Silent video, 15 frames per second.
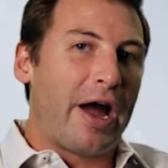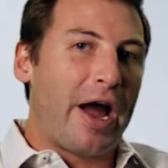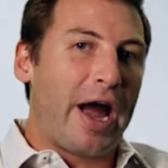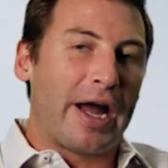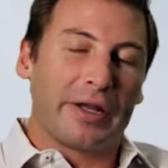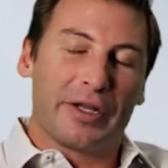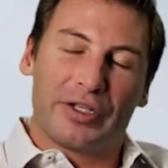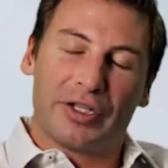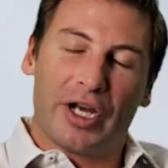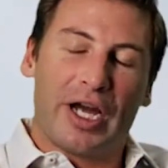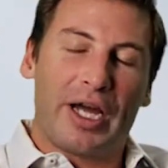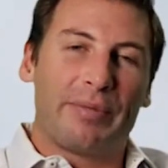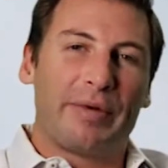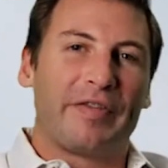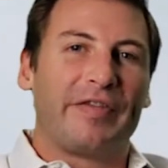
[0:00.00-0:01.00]
at the
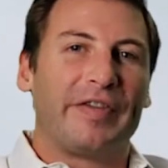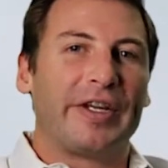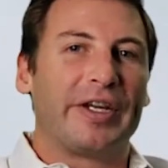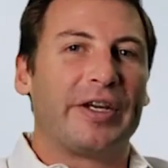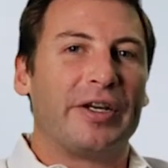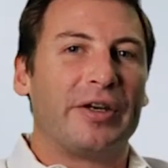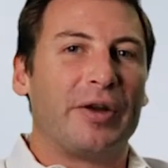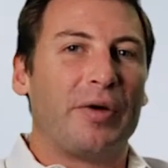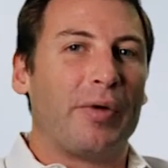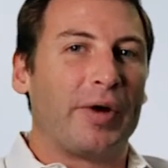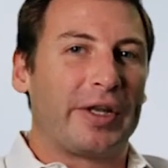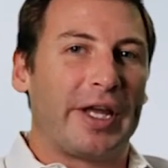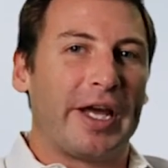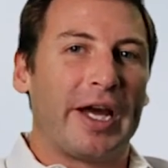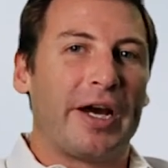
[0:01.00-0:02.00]
time I figured,
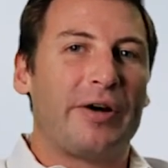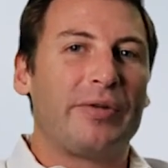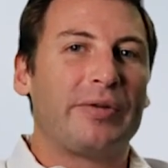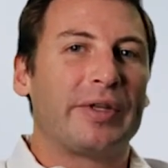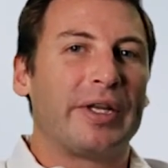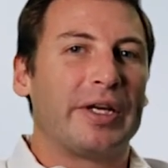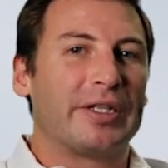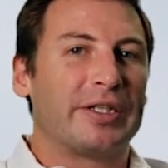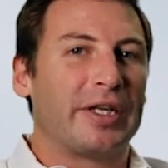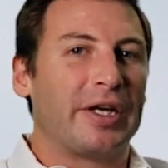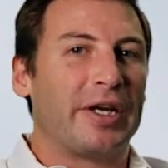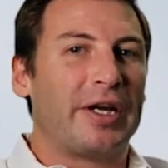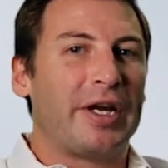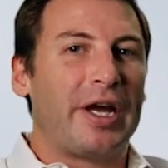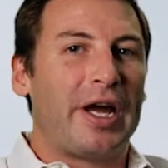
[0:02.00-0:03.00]
what the hell, there's
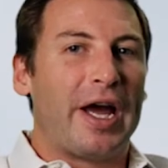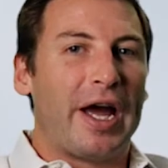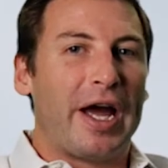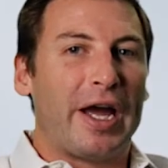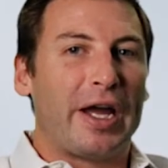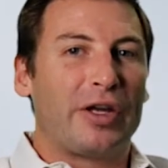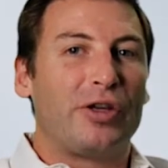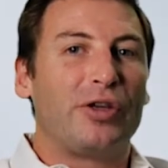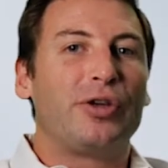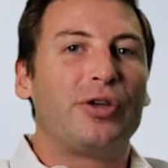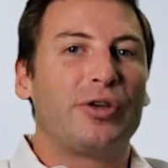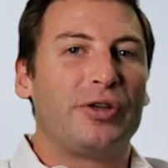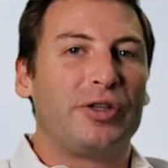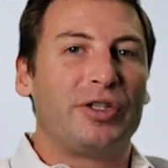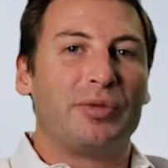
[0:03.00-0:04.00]
a
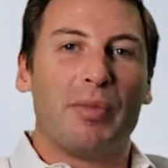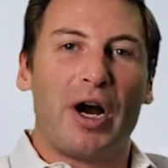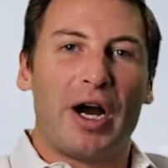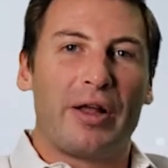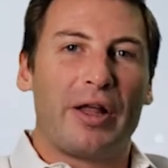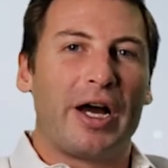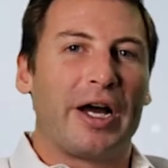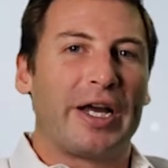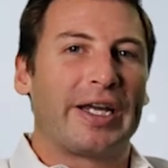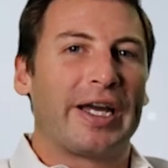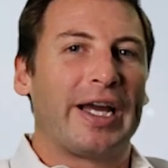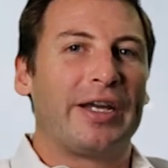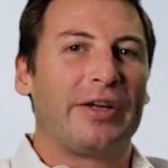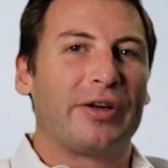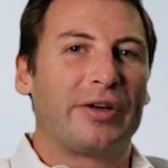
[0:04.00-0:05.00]
huge mile-high
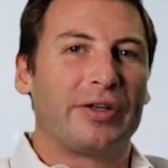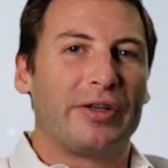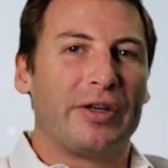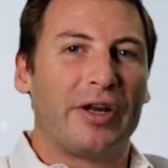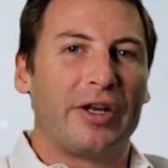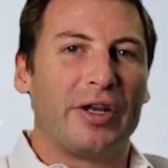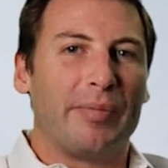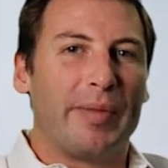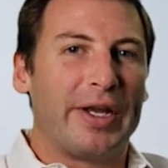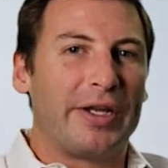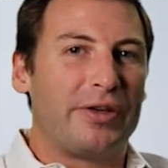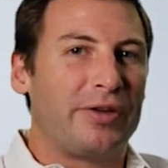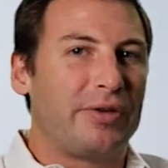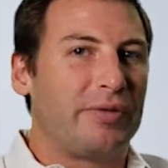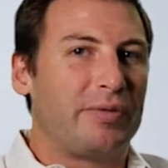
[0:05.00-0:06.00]
cake on the
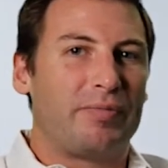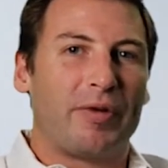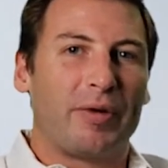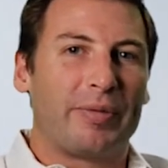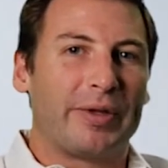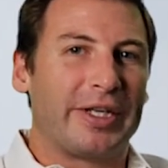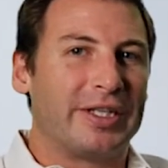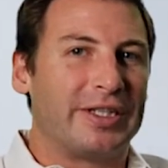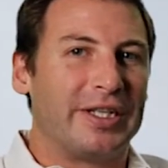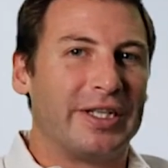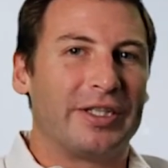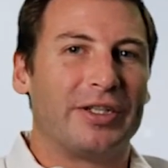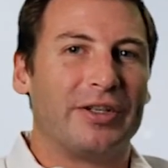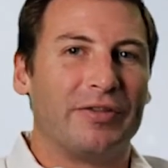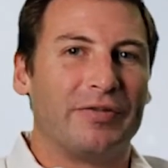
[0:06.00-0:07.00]
menu, probably
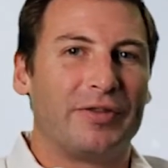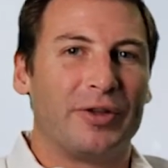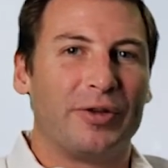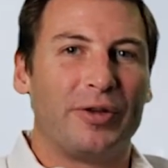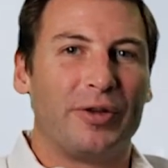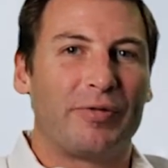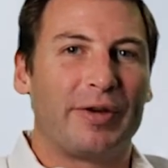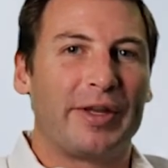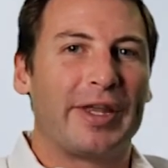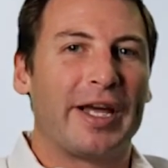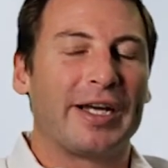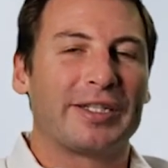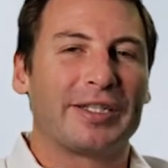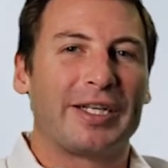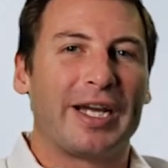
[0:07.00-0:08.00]
consisted of
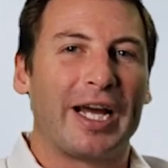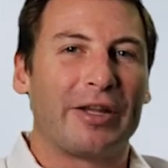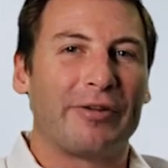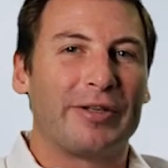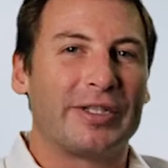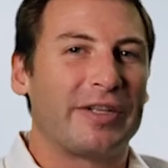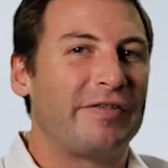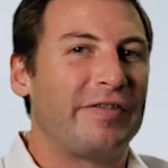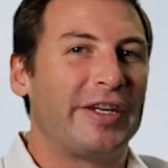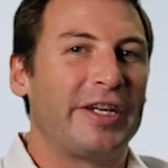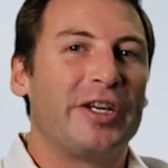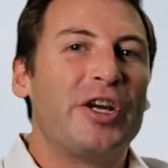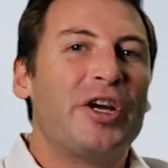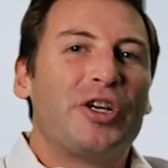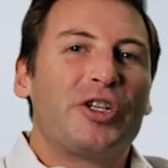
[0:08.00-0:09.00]
2,000-3,000 calories. I
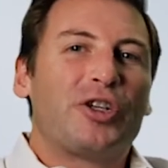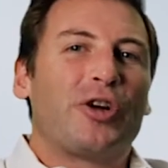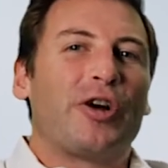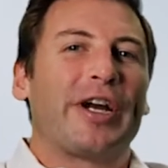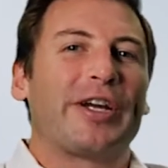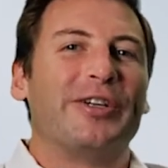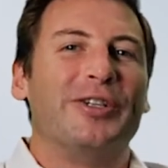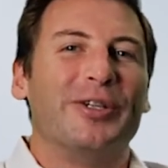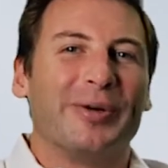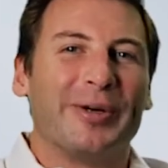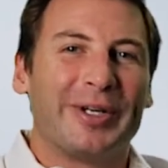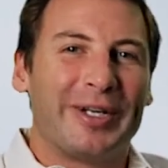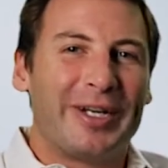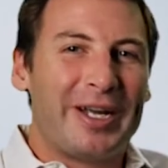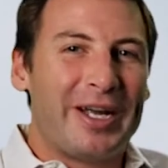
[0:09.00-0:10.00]
figured, sure, I could do it.